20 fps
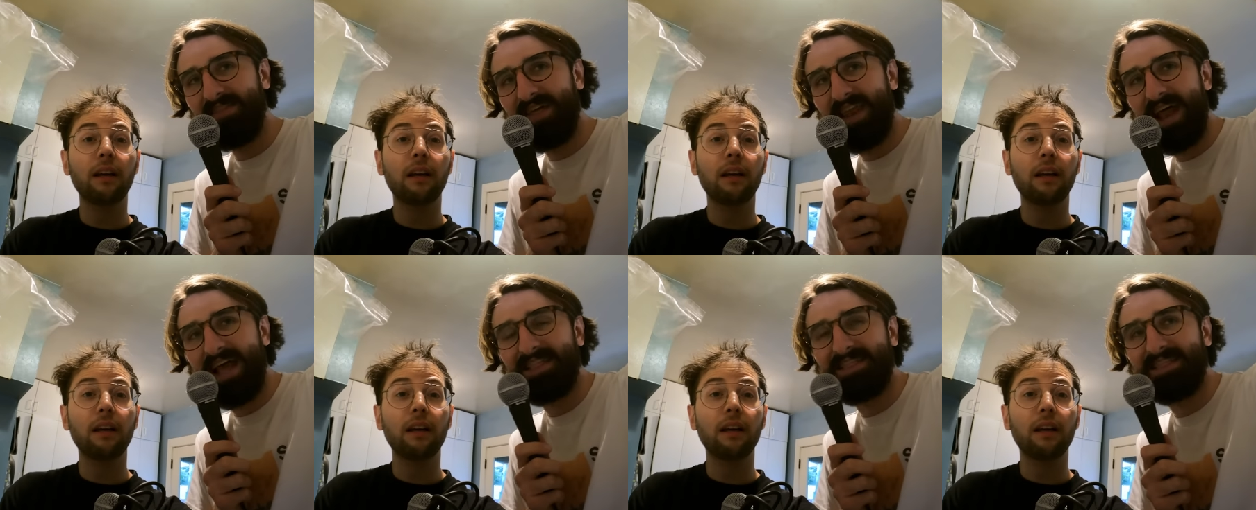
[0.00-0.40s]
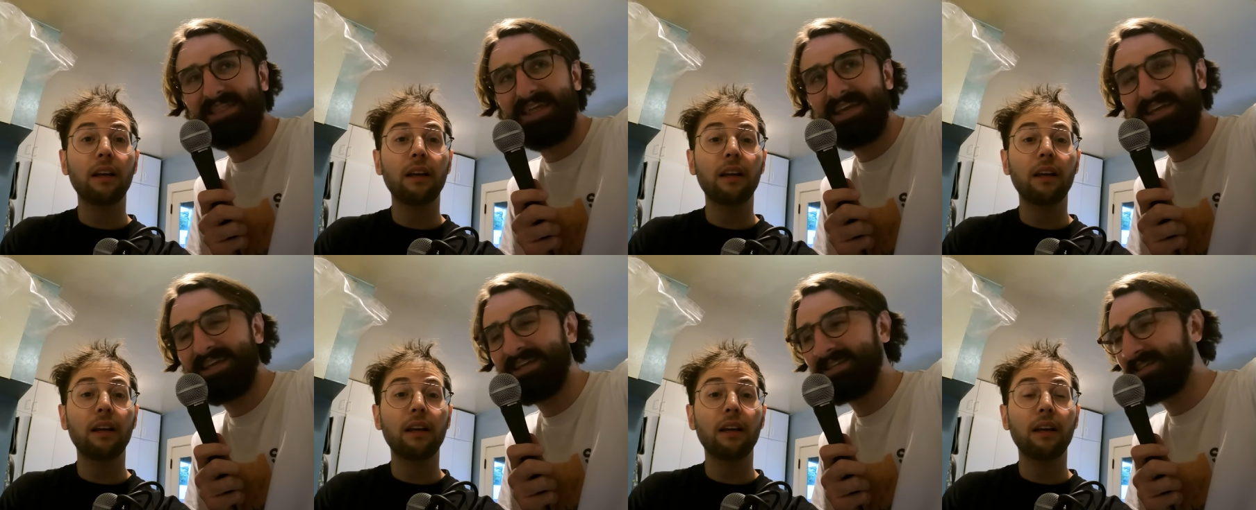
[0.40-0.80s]
Speaker 1: that I
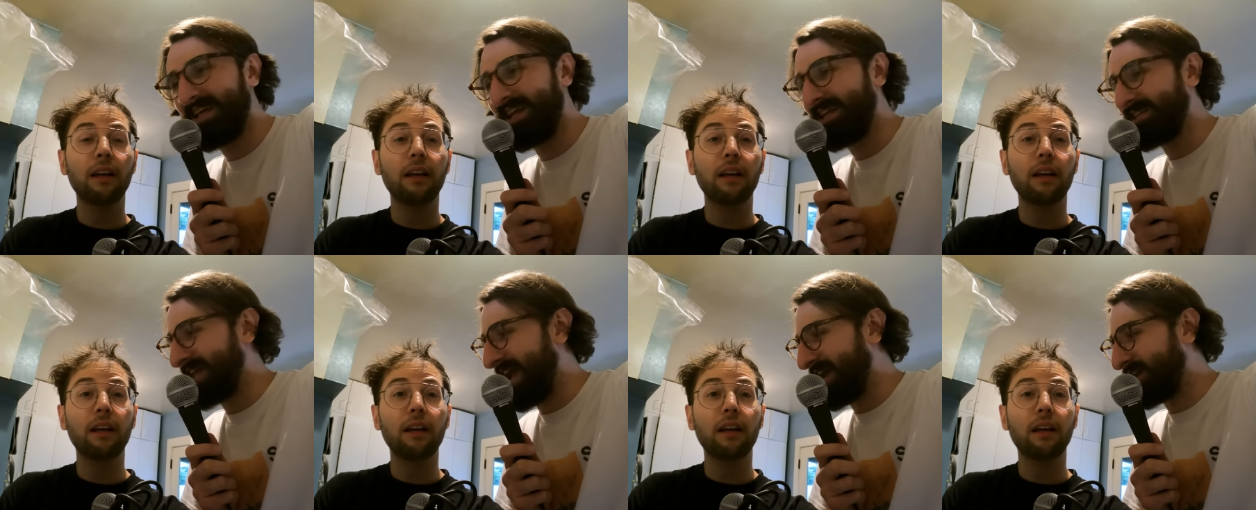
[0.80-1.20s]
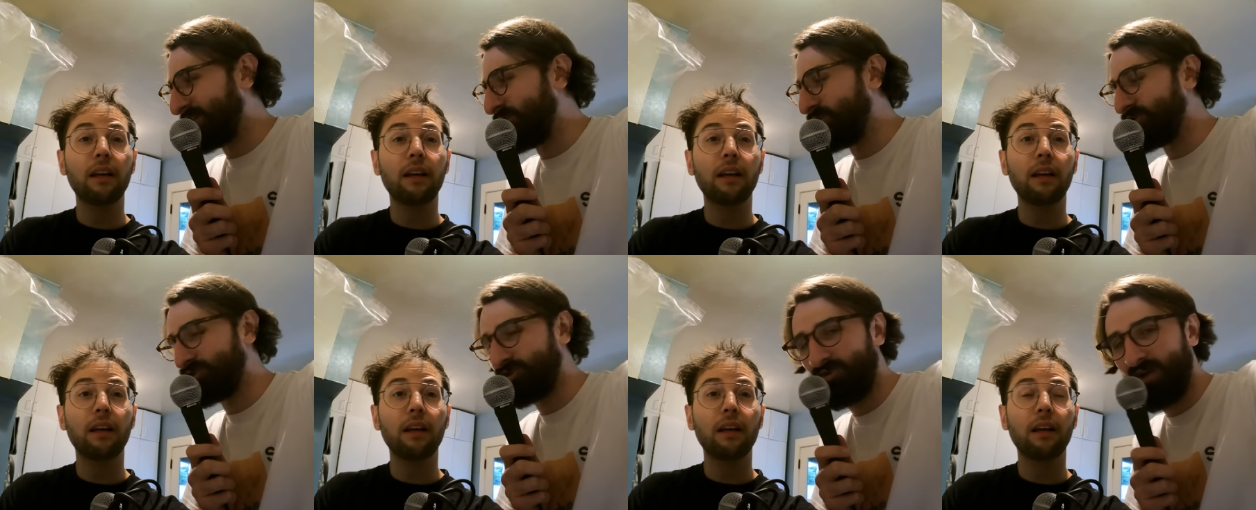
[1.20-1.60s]
think is gonna Zach,
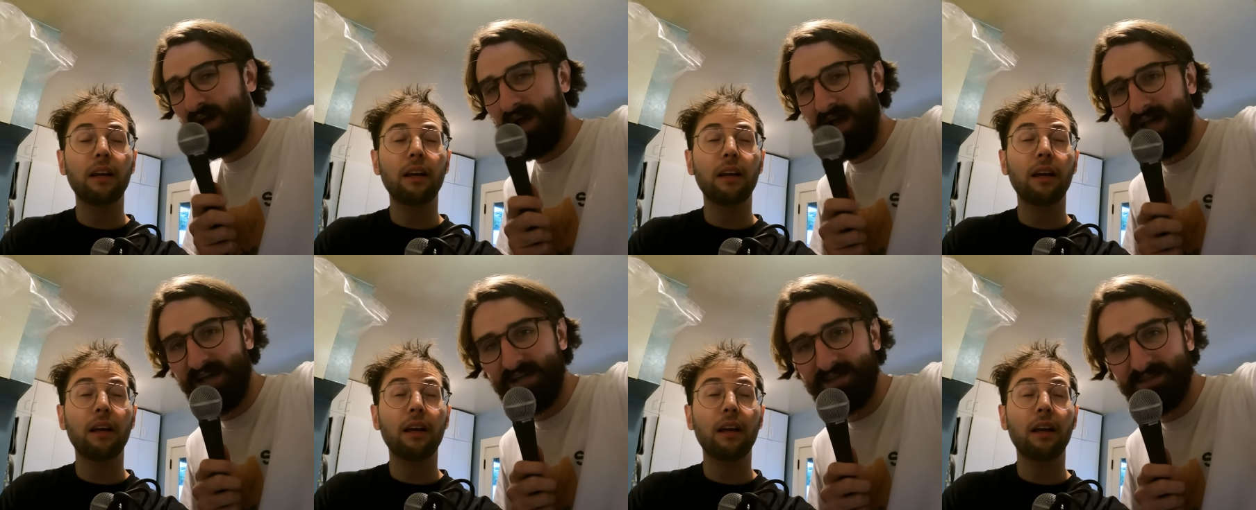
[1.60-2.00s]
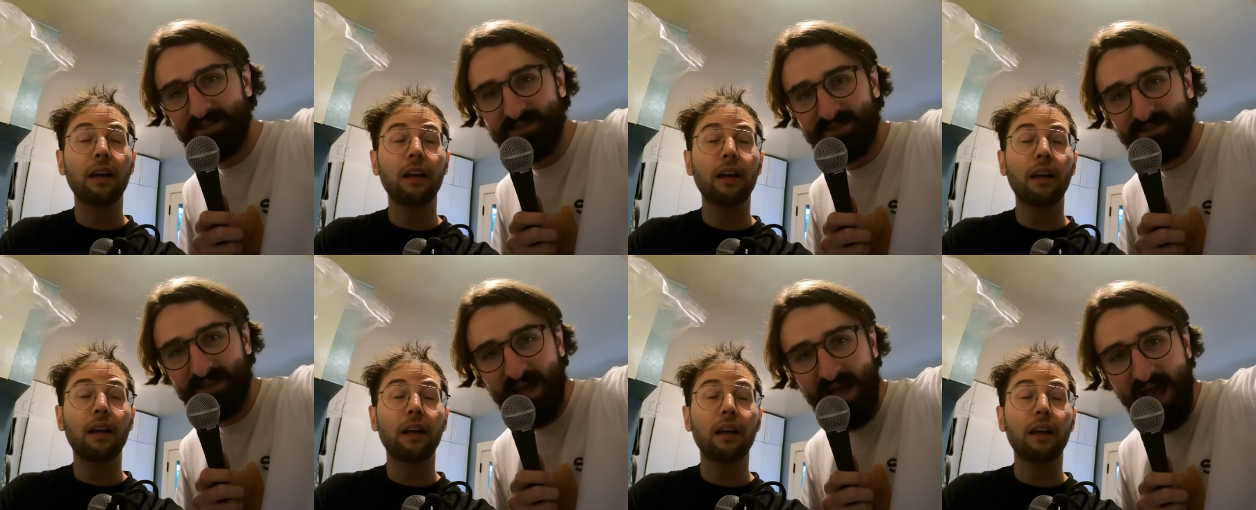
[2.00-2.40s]
close your
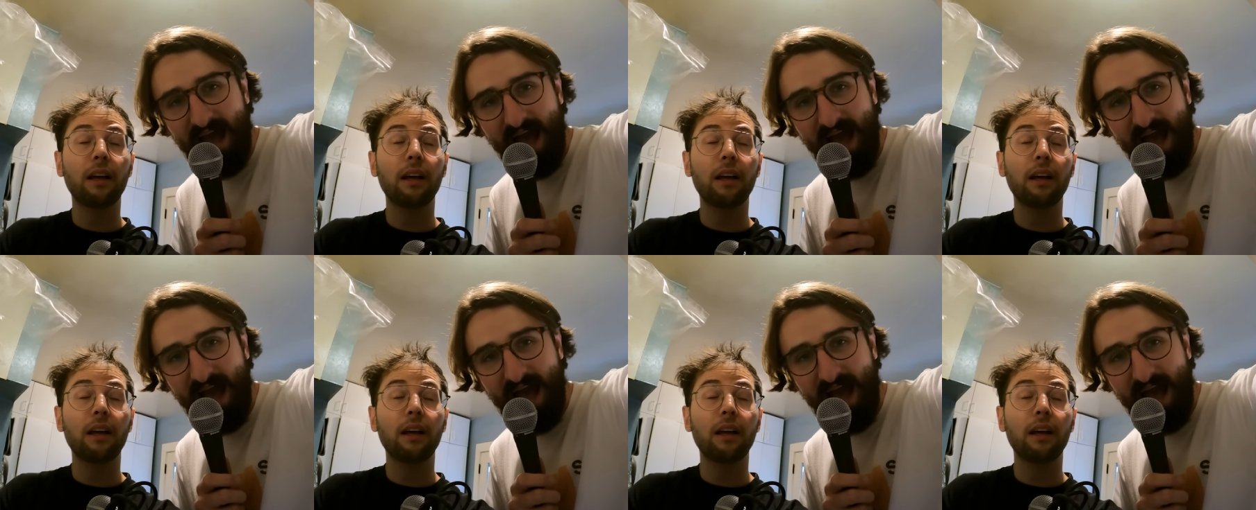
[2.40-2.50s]
eyes.